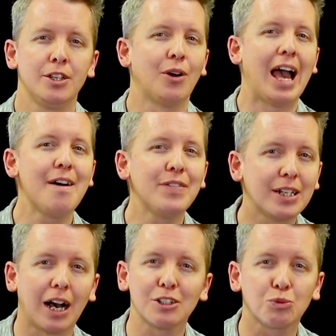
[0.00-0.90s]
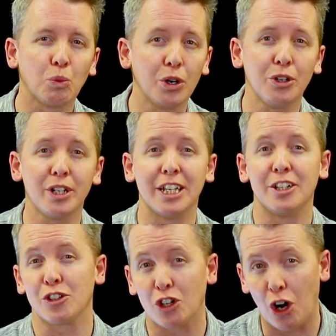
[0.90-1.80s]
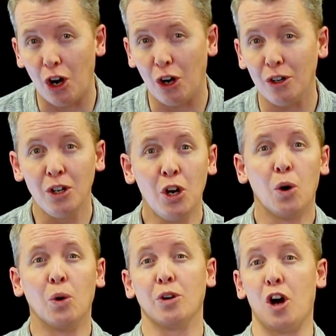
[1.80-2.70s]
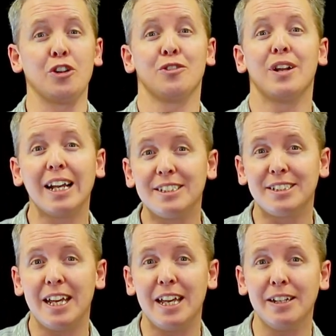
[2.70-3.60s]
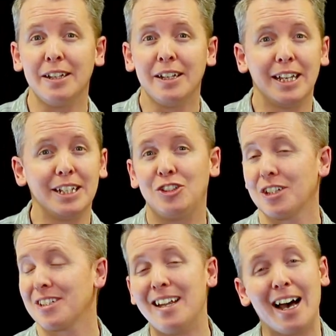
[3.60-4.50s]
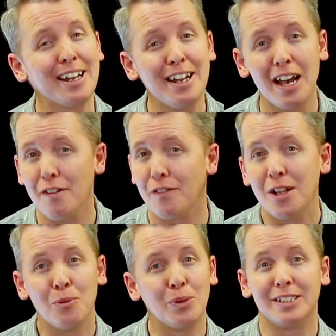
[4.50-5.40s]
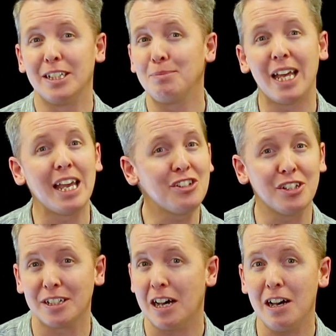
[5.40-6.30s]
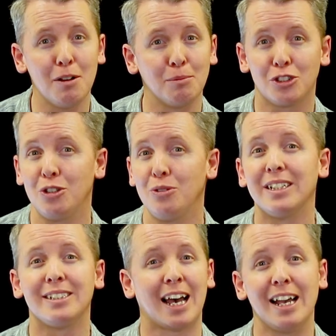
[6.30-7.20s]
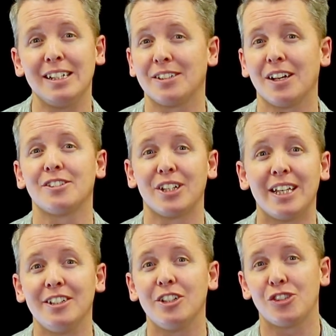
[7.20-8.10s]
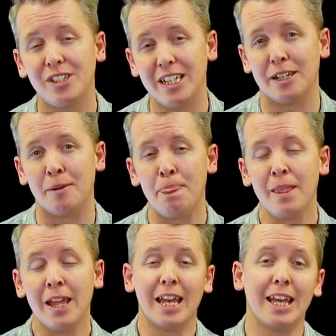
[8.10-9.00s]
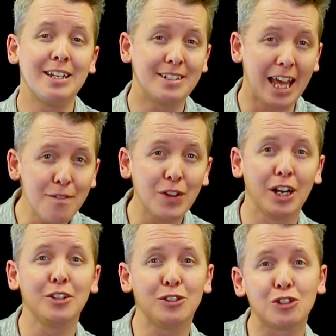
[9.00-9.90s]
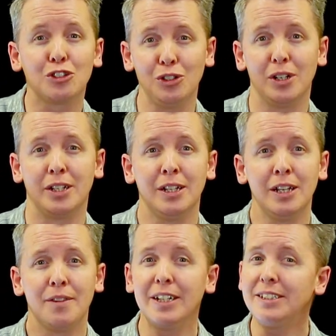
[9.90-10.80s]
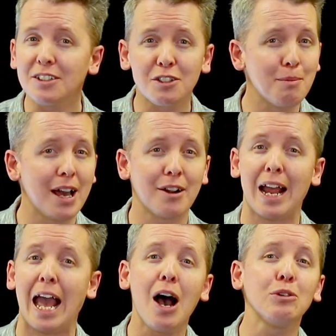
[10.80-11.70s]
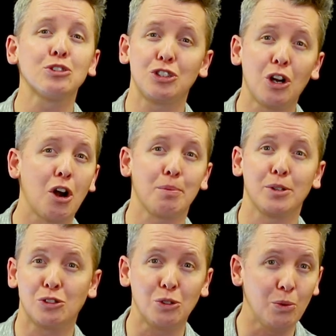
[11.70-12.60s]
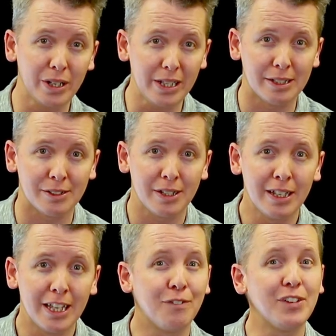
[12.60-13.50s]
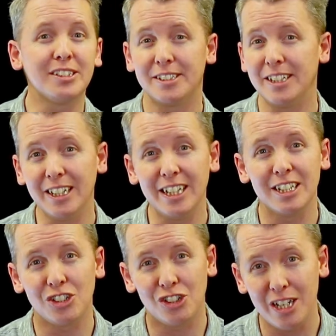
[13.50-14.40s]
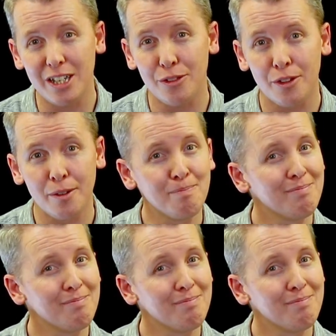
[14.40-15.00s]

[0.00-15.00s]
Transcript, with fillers: You know, having God's word in your car or on your nightstand is just not enough when temptation comes to entice us into sin. And David understood that it doesn't matter how sharp a sword is, if it's still in the sheath,